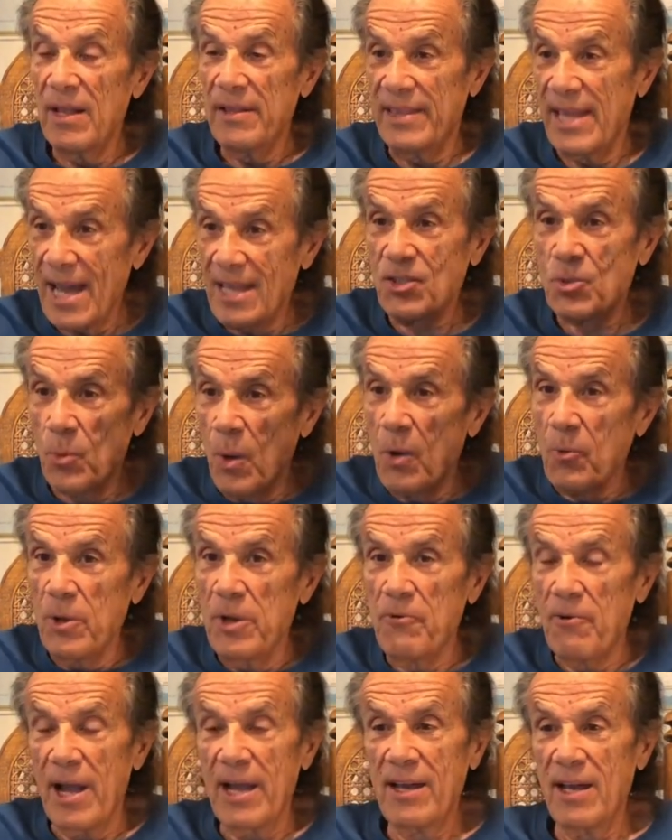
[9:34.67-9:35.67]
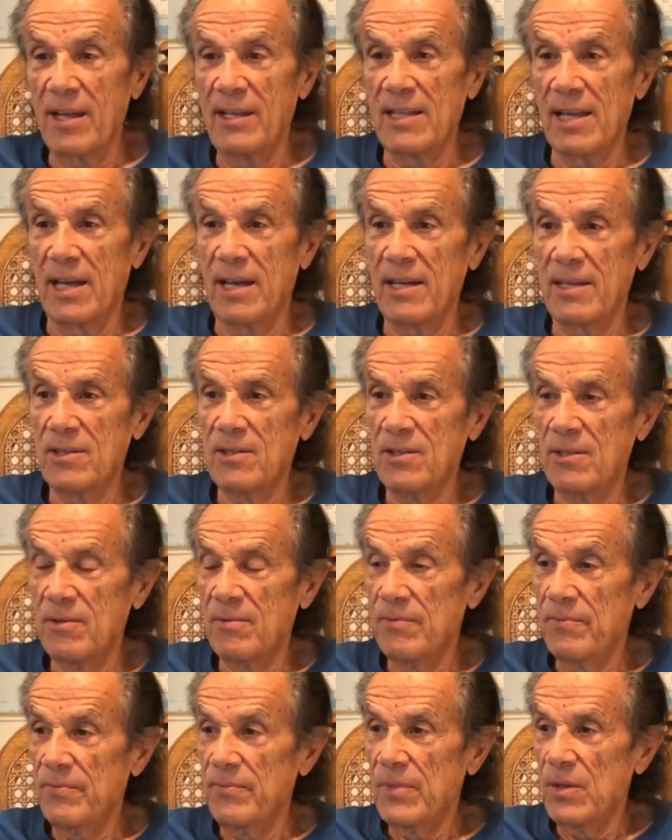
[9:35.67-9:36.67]
That's what we recognize.
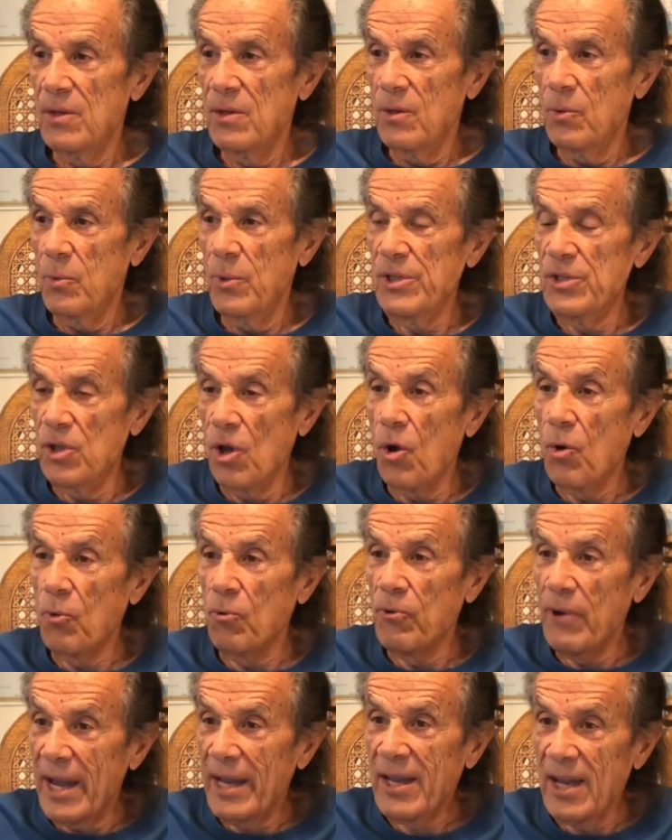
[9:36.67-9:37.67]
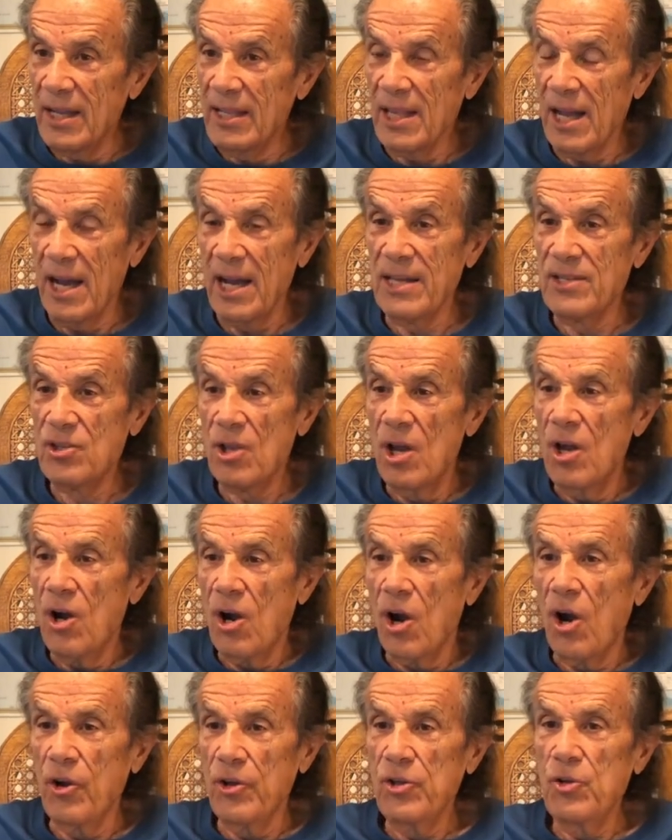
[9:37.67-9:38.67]
We don't recognize
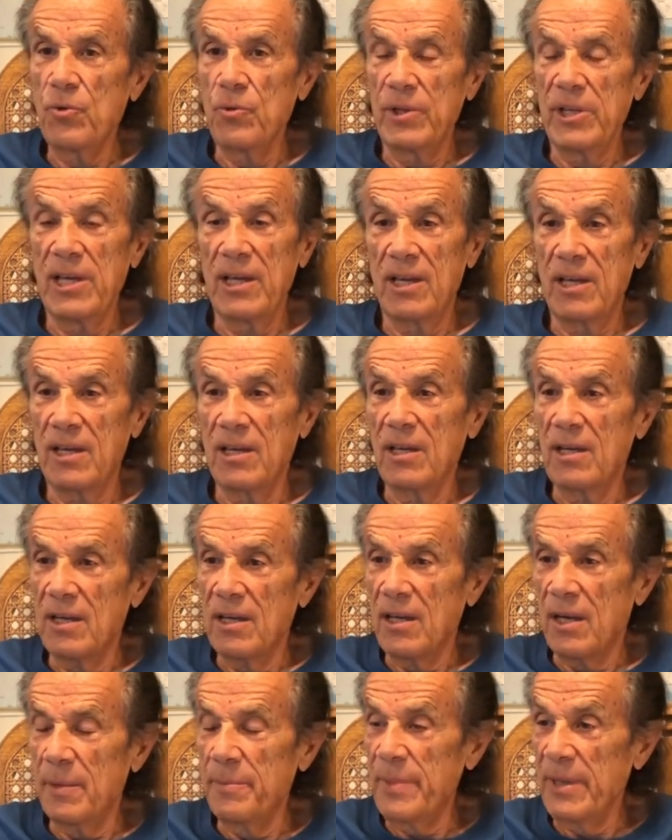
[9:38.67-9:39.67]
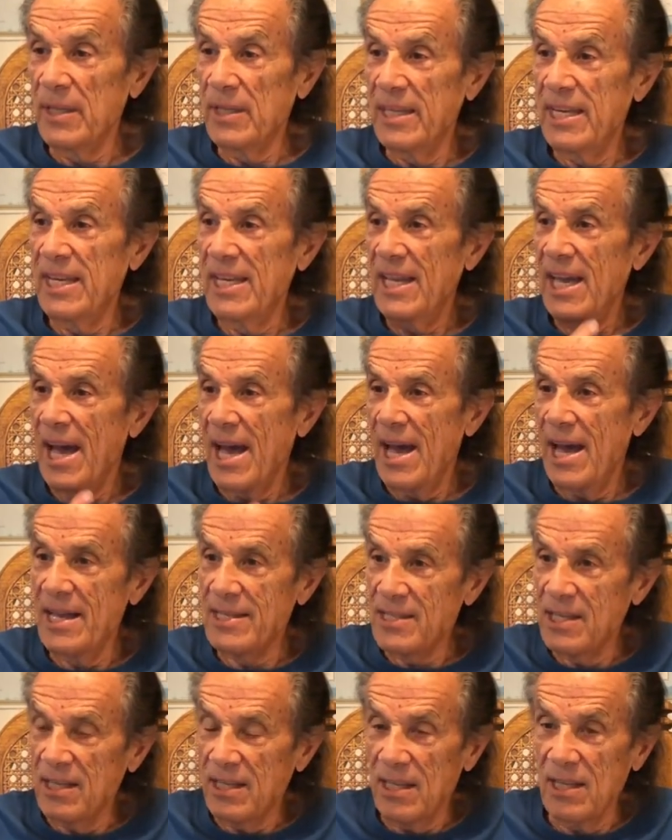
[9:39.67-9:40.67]
our unique ability
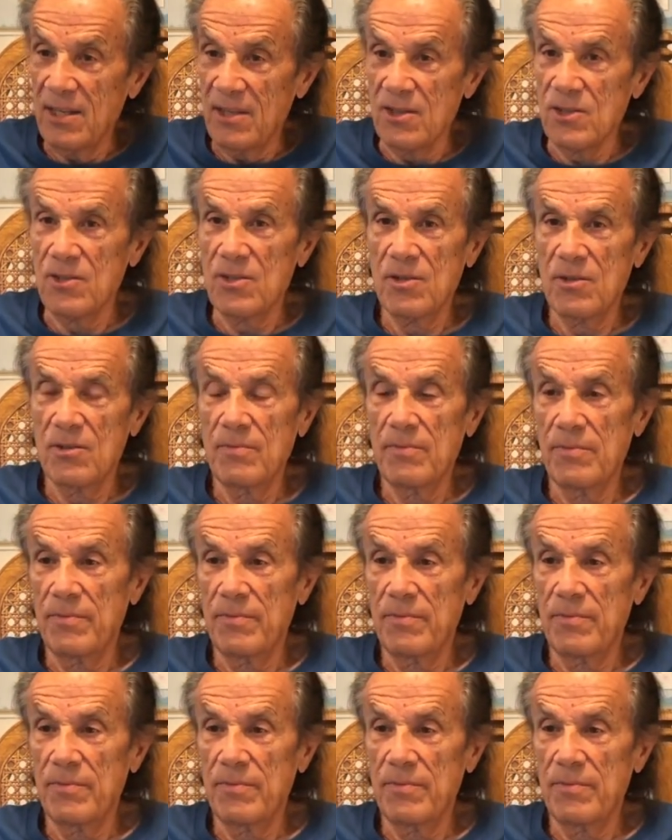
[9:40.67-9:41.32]
as it is.